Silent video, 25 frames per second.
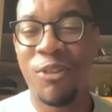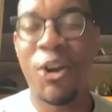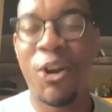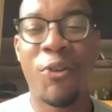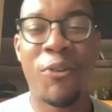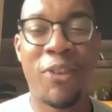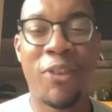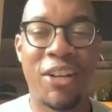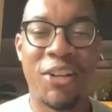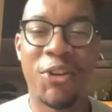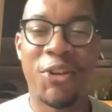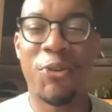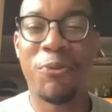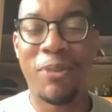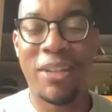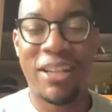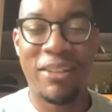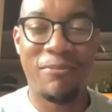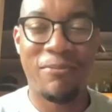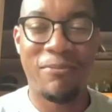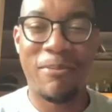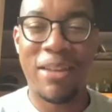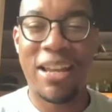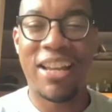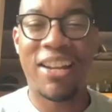already know we
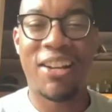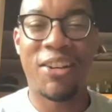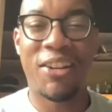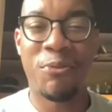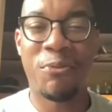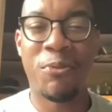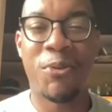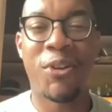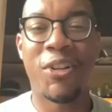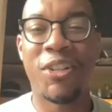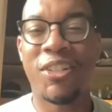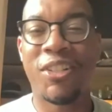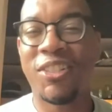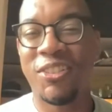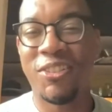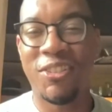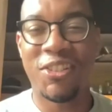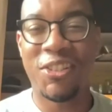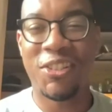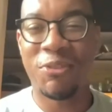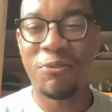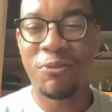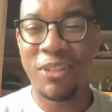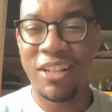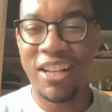made an award to you,
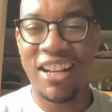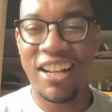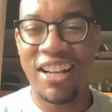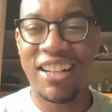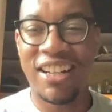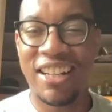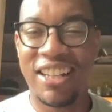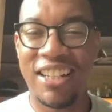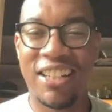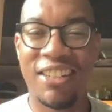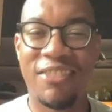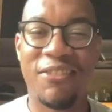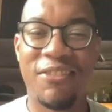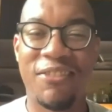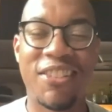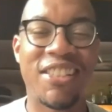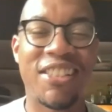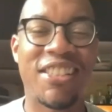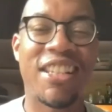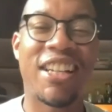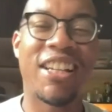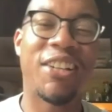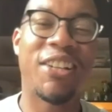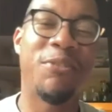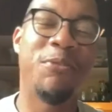so we're not gonna give you a
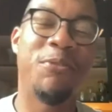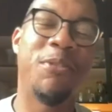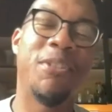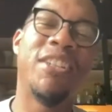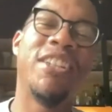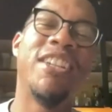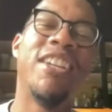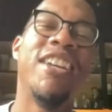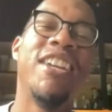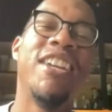second.